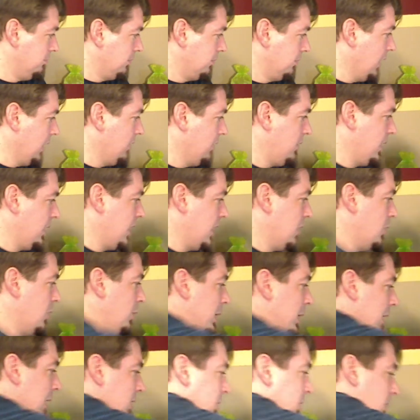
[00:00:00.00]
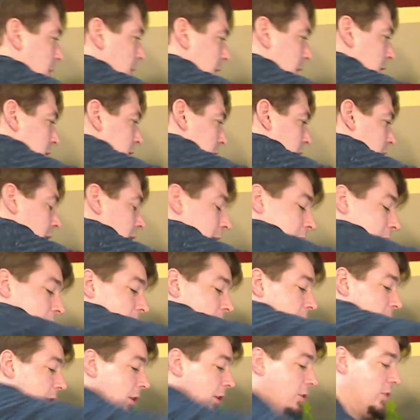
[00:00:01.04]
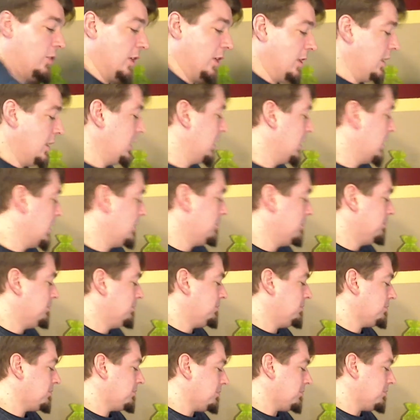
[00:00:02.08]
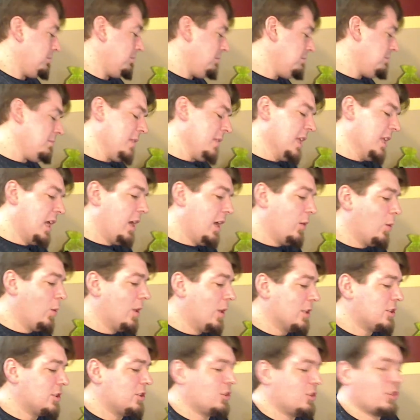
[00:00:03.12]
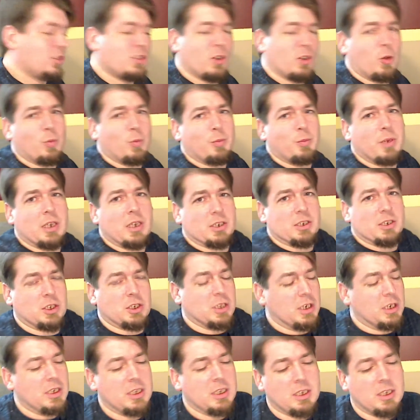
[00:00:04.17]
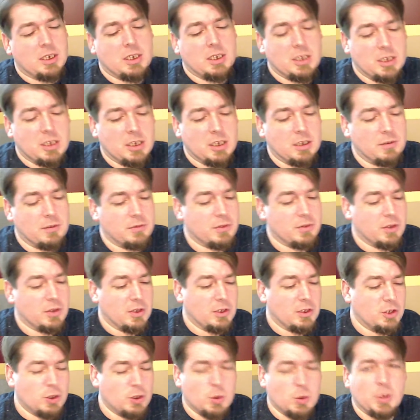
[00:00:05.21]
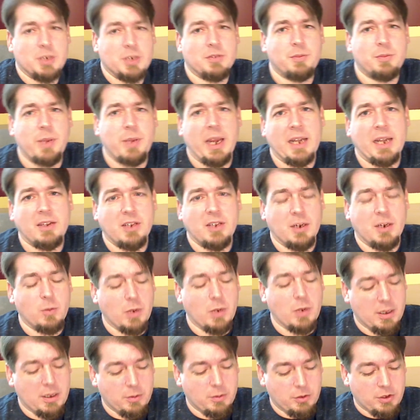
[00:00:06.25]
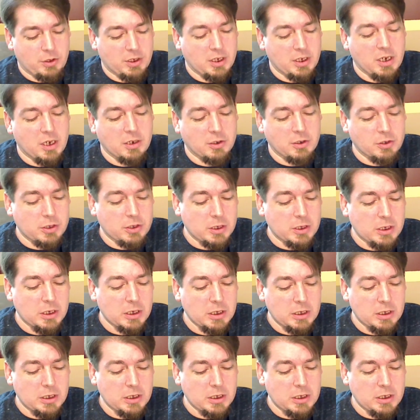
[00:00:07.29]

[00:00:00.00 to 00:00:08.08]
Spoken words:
video about the freak show, I'm totally stealing that. I watched so much of The Joy of Painting when I was a youngster.